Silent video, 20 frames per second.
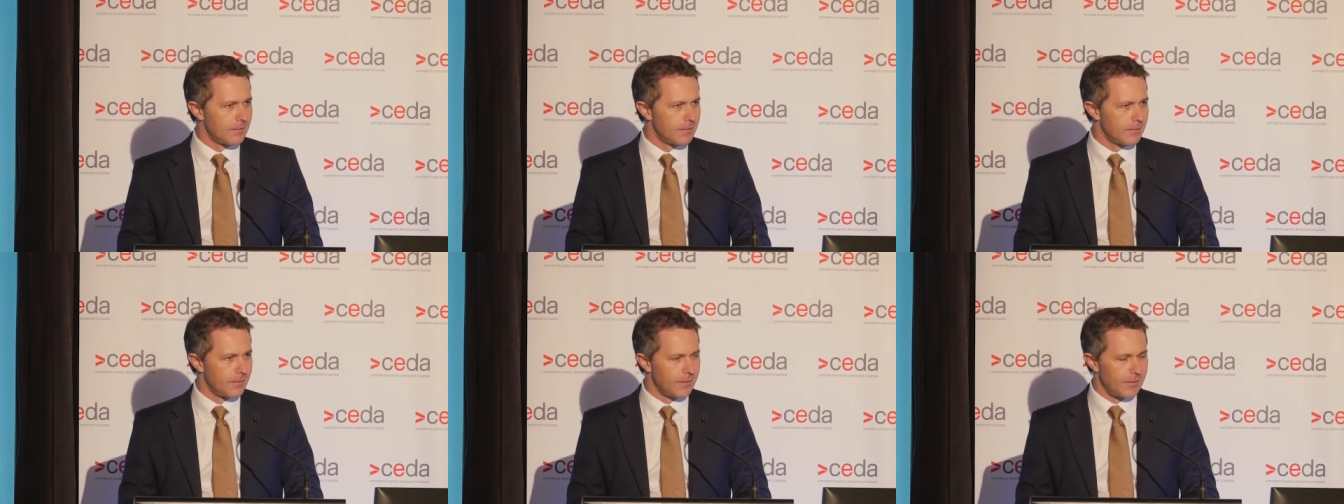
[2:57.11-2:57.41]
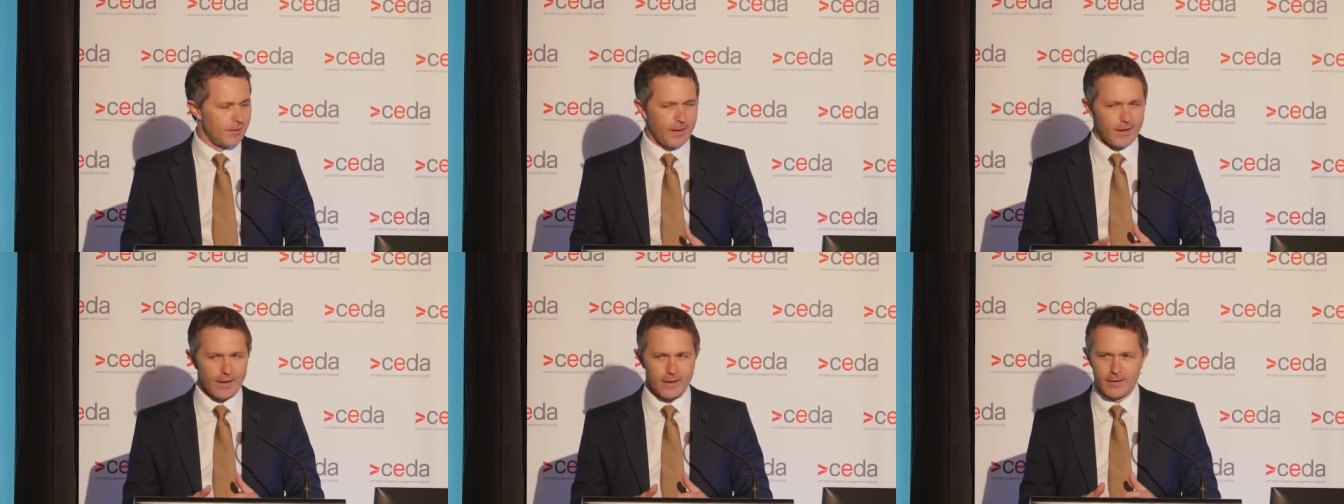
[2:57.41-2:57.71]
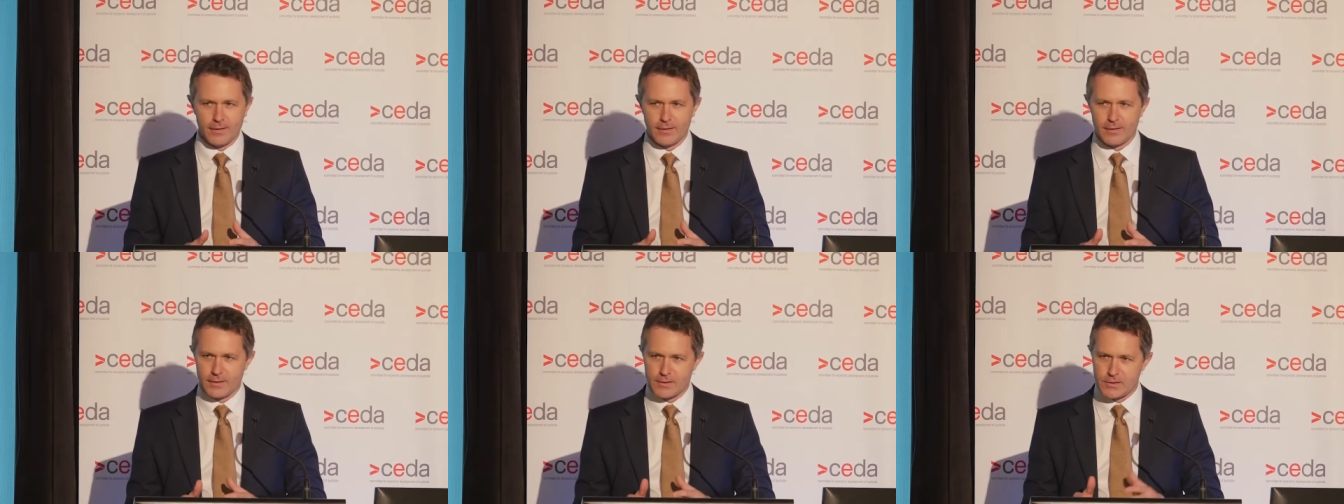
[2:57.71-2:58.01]

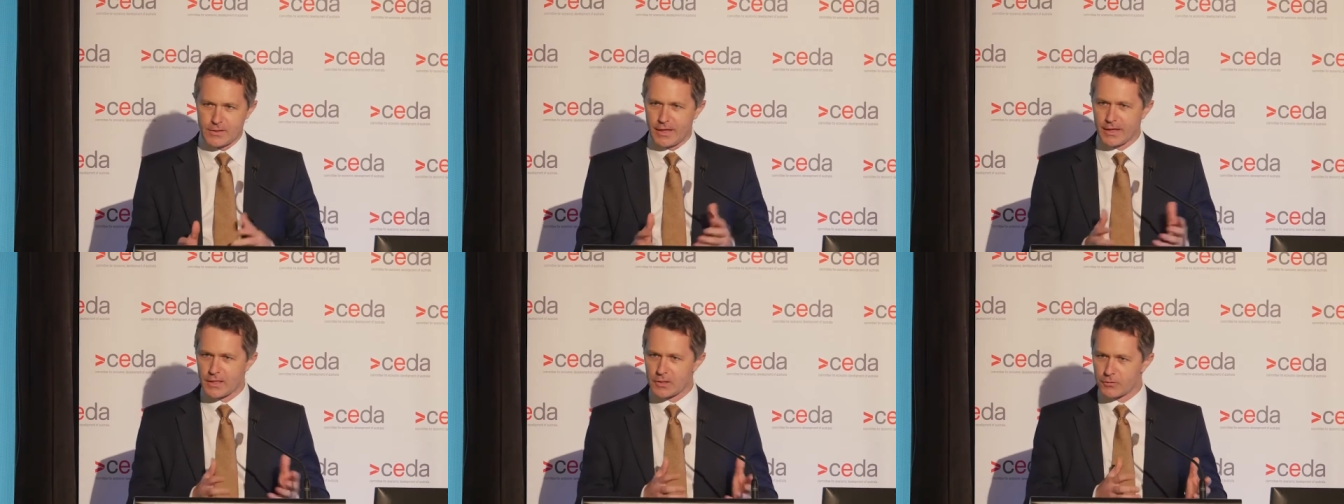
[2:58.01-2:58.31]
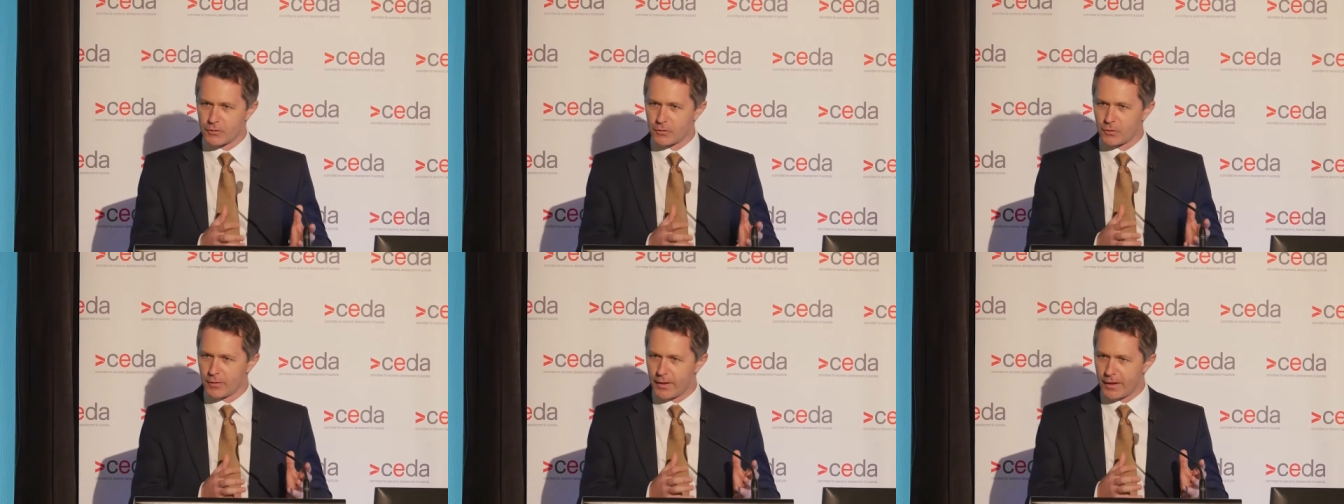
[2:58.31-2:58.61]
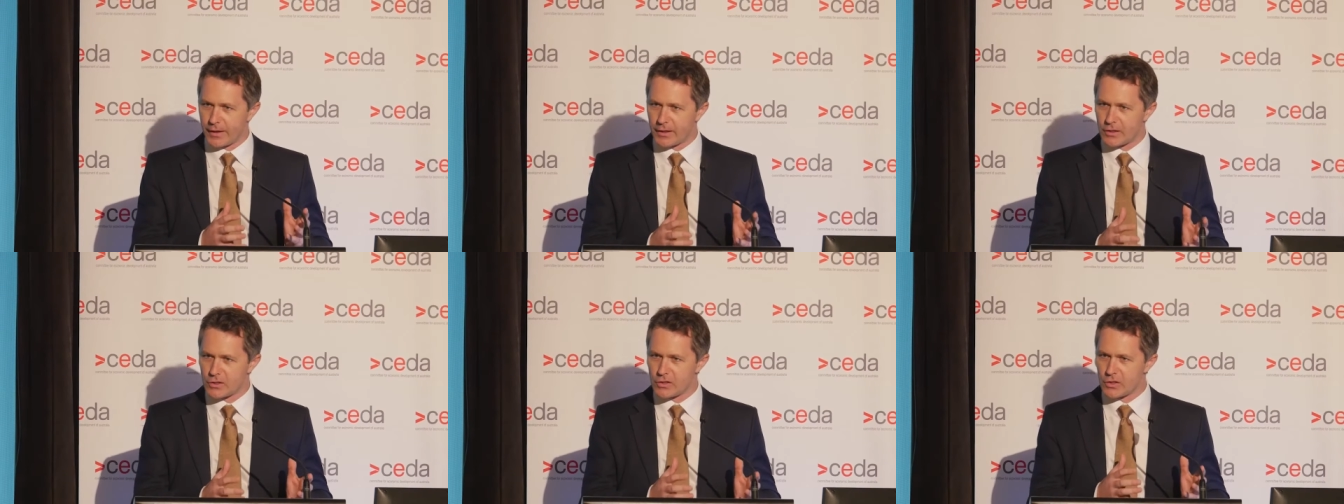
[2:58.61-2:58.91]
than the Townsville
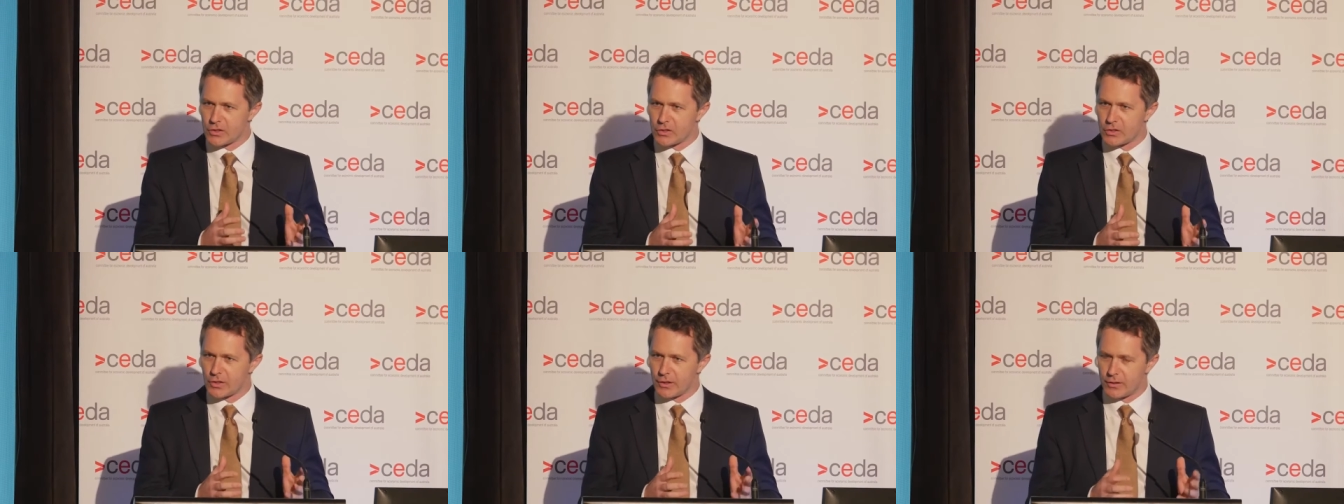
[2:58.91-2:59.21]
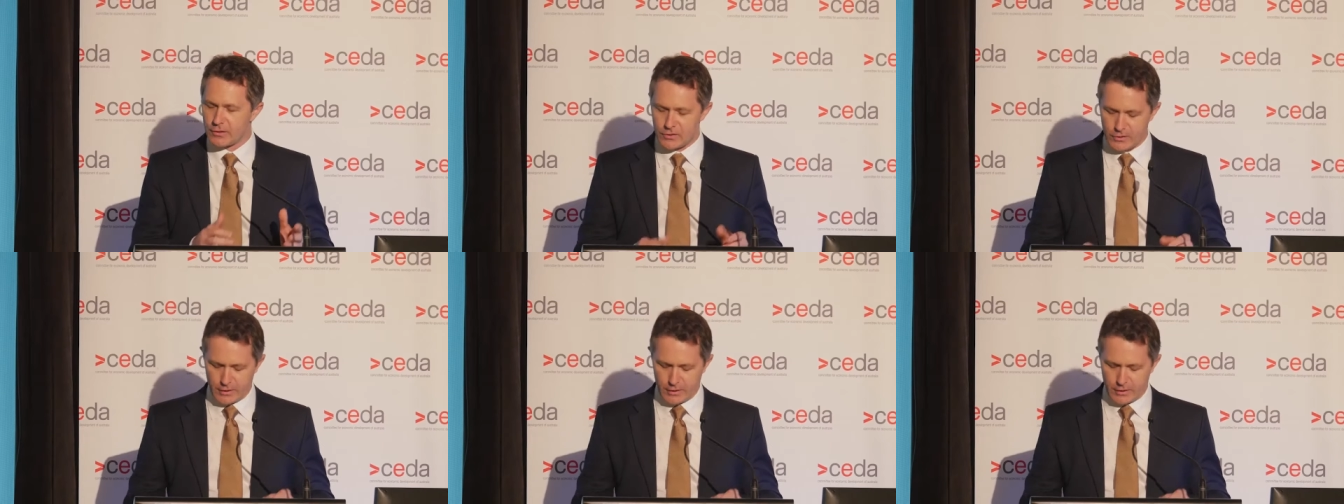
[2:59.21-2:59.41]
that existed